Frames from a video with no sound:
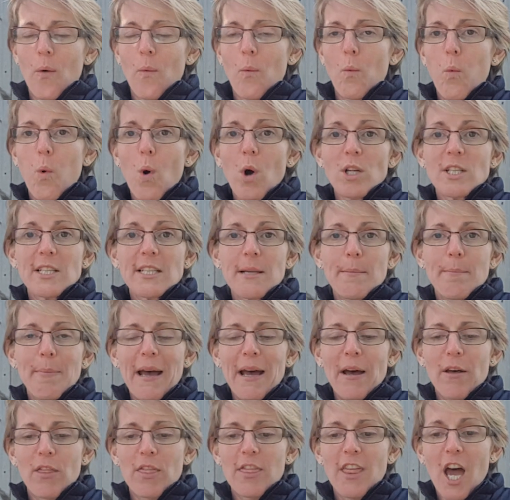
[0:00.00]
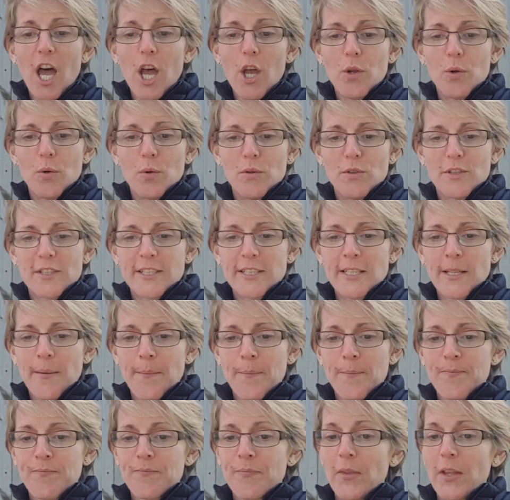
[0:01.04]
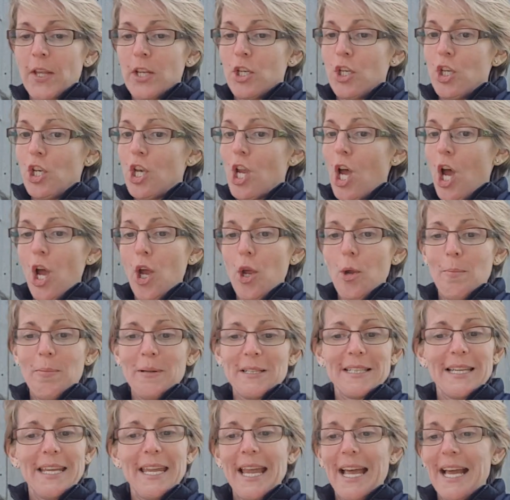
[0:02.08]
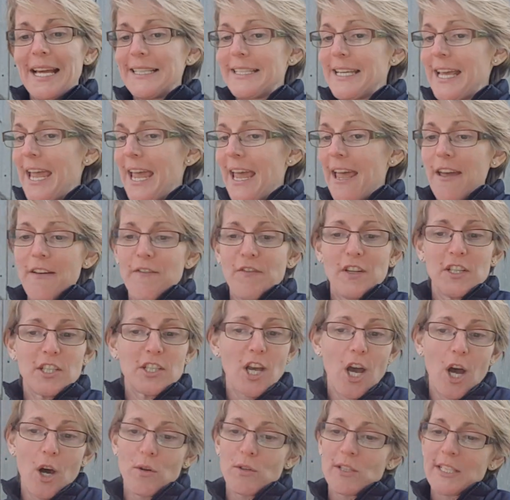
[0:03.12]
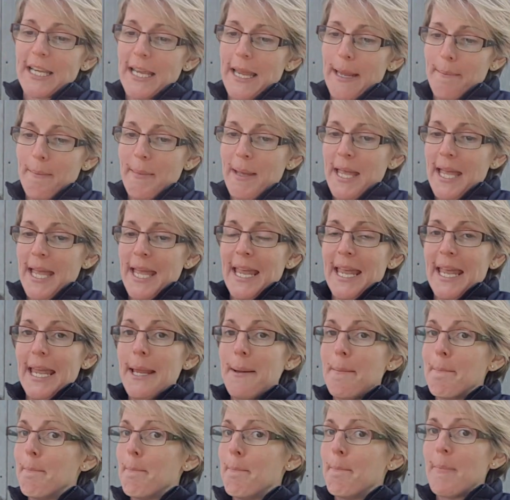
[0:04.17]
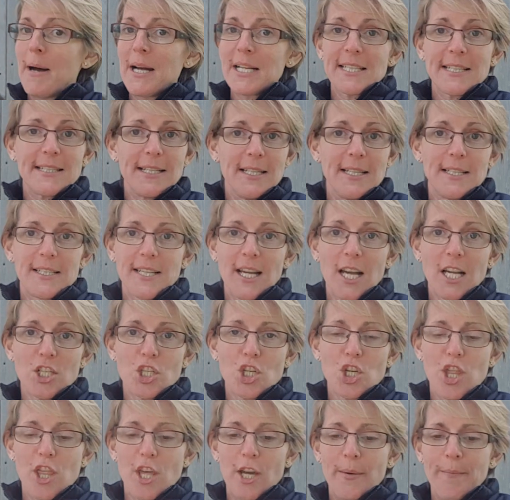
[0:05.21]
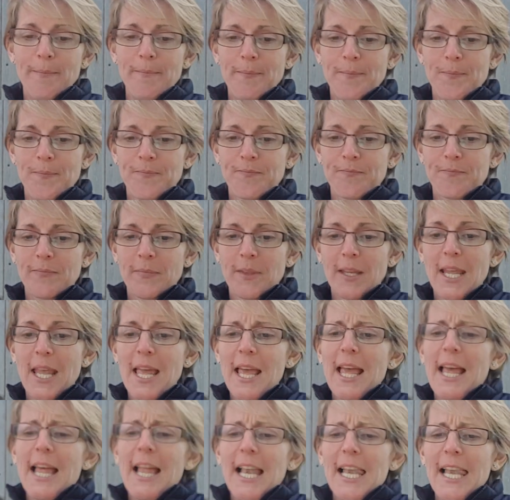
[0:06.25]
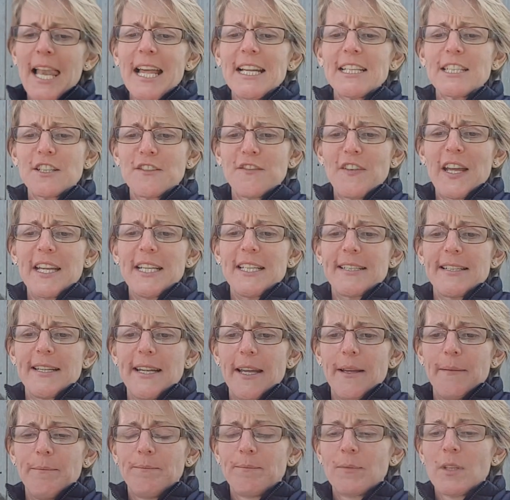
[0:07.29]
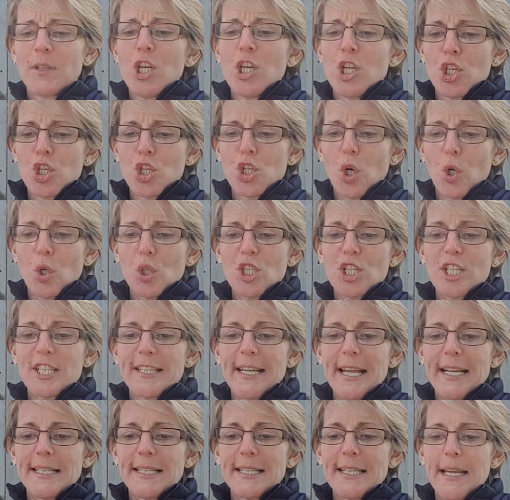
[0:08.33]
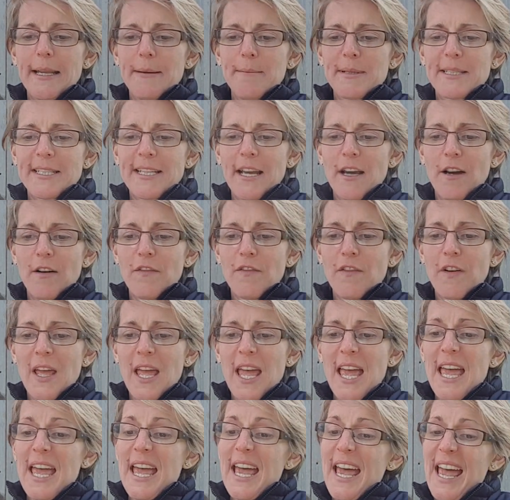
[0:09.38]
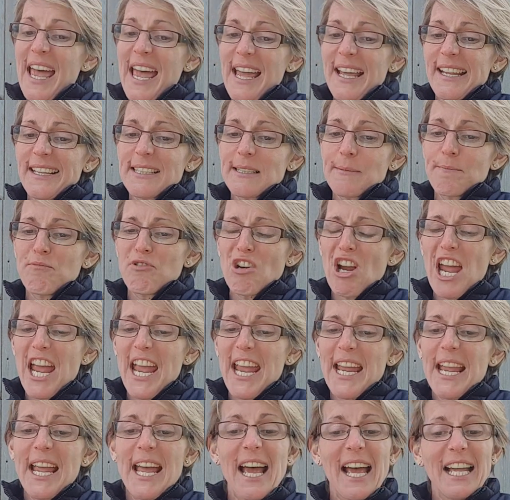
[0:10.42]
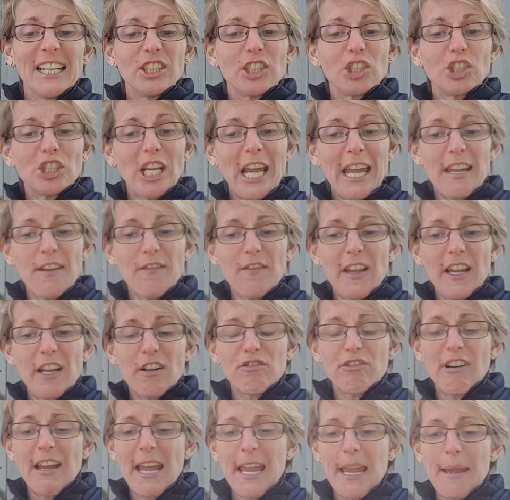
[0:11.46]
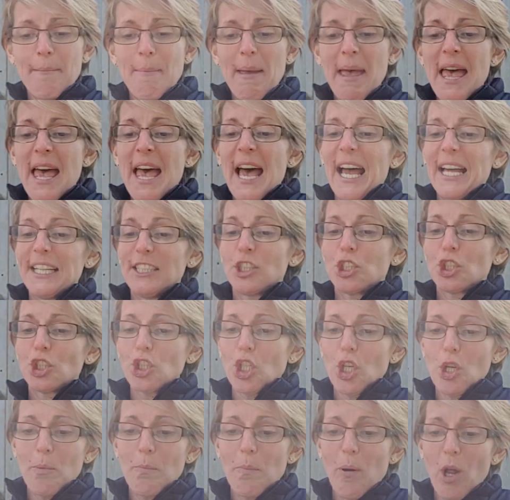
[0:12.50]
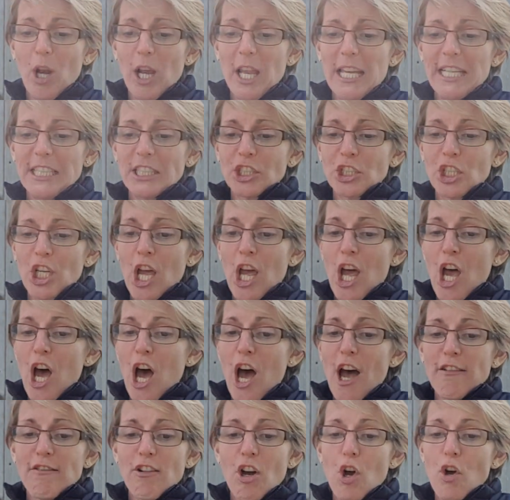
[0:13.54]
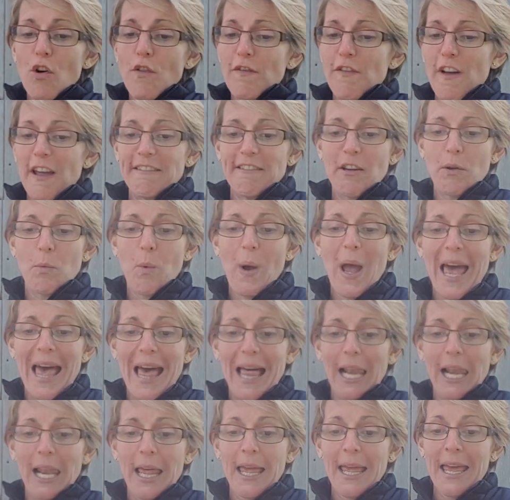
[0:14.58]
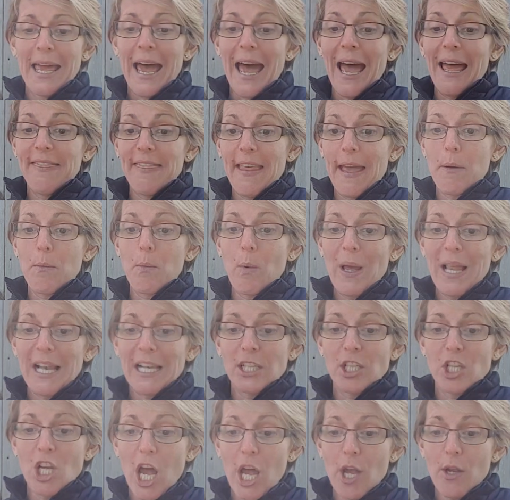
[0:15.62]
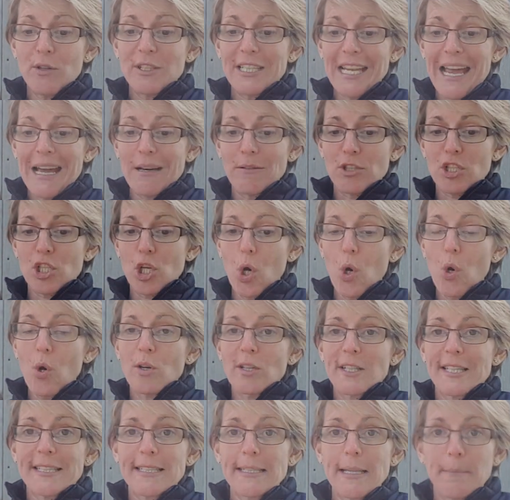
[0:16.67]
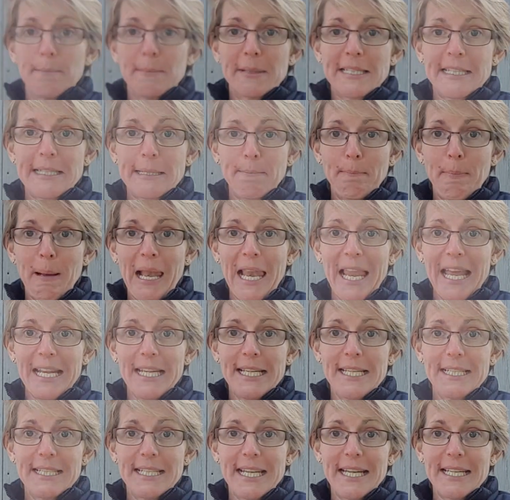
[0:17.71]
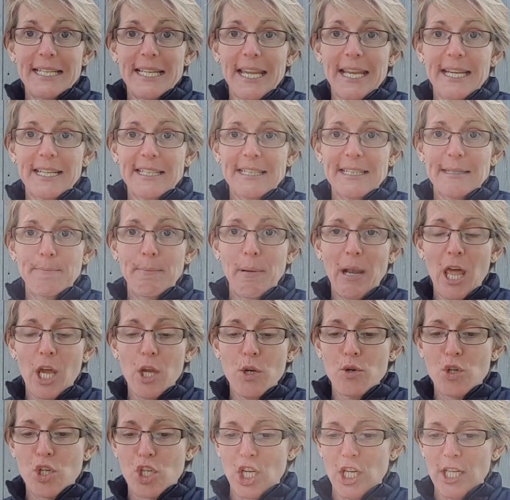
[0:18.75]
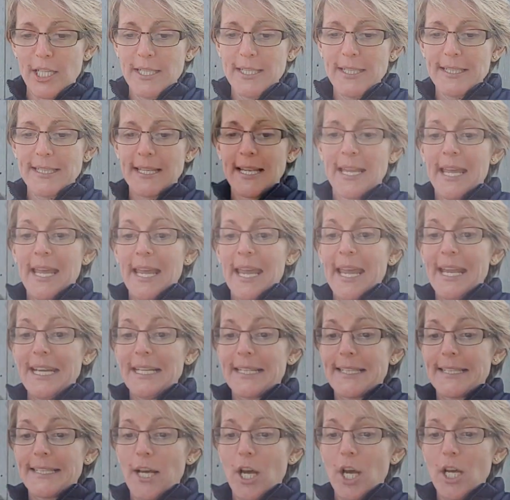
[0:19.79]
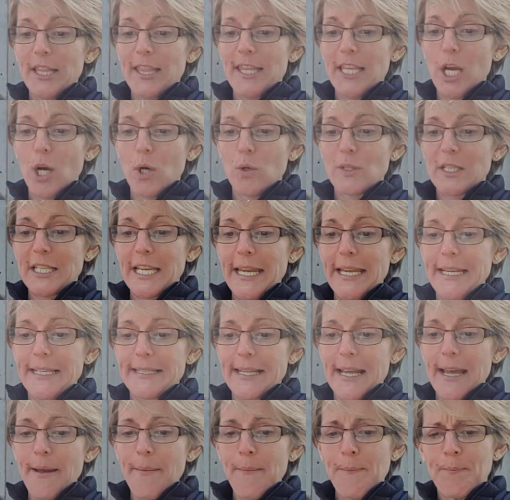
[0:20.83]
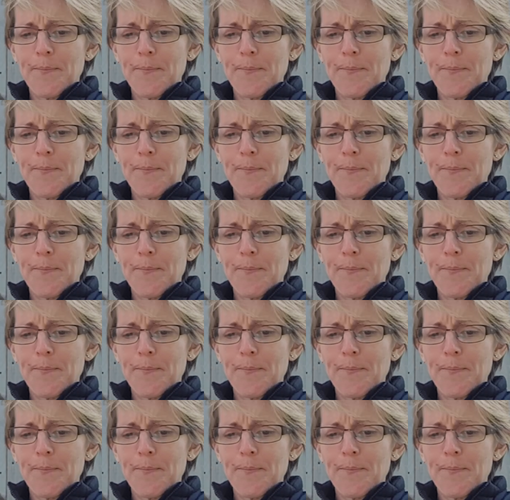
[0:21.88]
What about those? Nobody had ever told him he mustn't touch them. Let's face it, George said to himself, hairspray and shaving cream and shoe polish are all very well, and they will no doubt cause some splendid explosions inside the old geezer.